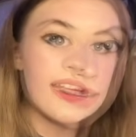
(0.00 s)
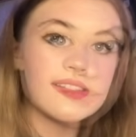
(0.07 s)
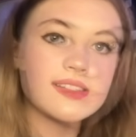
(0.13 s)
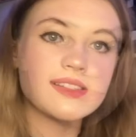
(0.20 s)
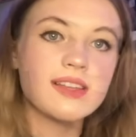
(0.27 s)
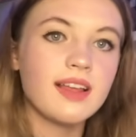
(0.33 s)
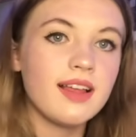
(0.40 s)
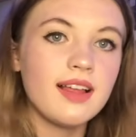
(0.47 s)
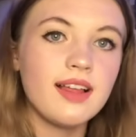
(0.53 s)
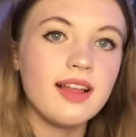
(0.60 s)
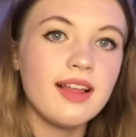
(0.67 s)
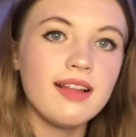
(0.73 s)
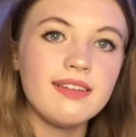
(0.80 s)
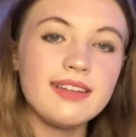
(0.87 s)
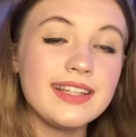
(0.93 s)
Moral is,
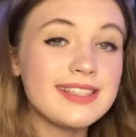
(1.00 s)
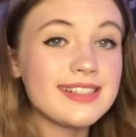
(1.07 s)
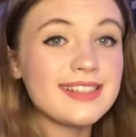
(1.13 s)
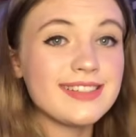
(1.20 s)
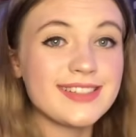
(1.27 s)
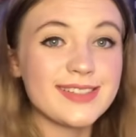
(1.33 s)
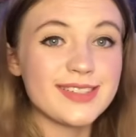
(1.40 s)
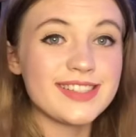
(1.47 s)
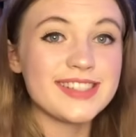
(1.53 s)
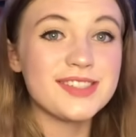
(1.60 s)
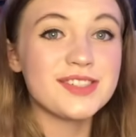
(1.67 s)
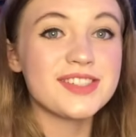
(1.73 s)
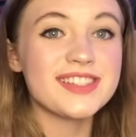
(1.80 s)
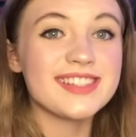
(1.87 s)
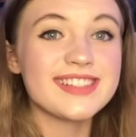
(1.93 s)
listen to your
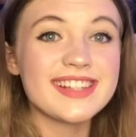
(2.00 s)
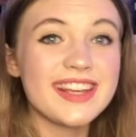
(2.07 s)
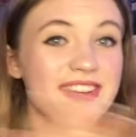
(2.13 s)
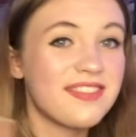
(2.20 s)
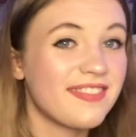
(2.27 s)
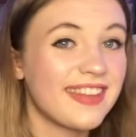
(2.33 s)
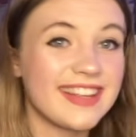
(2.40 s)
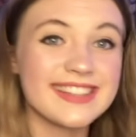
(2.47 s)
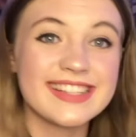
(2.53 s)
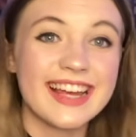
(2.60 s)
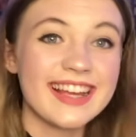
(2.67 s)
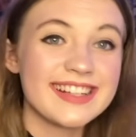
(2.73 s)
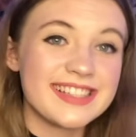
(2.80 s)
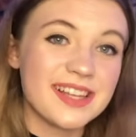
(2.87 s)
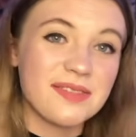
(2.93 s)
teachers if they're
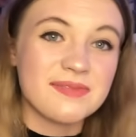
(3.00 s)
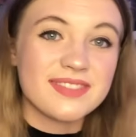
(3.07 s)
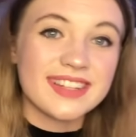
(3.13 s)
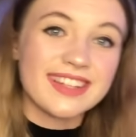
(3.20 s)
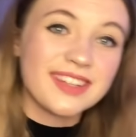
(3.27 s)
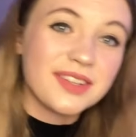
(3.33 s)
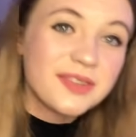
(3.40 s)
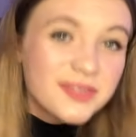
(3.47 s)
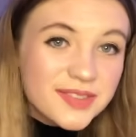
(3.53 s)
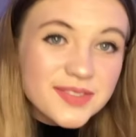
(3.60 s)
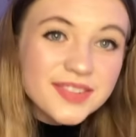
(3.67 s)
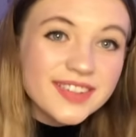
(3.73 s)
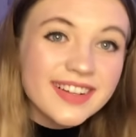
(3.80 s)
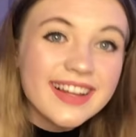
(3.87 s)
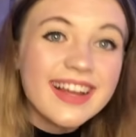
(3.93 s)
saying something
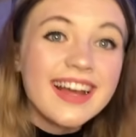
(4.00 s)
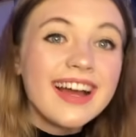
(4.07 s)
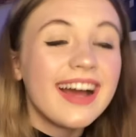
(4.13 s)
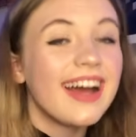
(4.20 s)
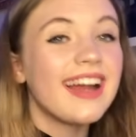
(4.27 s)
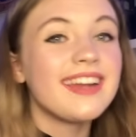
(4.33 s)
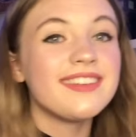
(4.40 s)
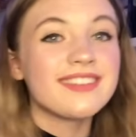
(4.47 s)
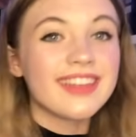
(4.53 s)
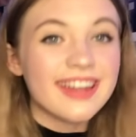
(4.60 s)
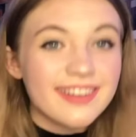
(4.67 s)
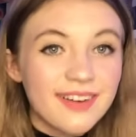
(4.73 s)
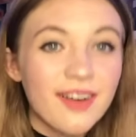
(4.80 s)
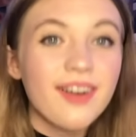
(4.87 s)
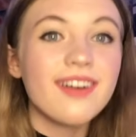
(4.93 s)
useful, and if
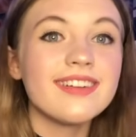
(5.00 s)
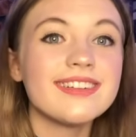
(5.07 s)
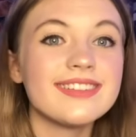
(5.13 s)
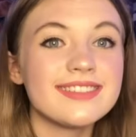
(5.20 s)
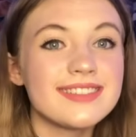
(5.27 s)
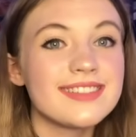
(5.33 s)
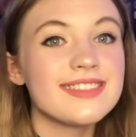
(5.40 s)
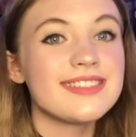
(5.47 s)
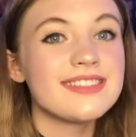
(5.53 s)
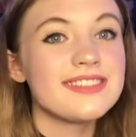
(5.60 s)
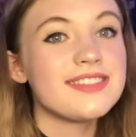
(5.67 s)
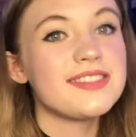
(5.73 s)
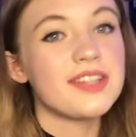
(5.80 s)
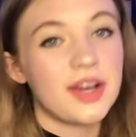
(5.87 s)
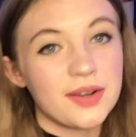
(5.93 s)
they're not,
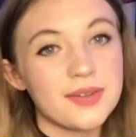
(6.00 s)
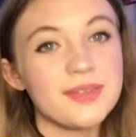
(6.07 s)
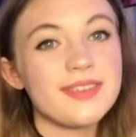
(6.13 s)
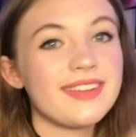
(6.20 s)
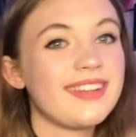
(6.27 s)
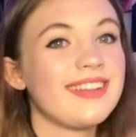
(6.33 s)
don't.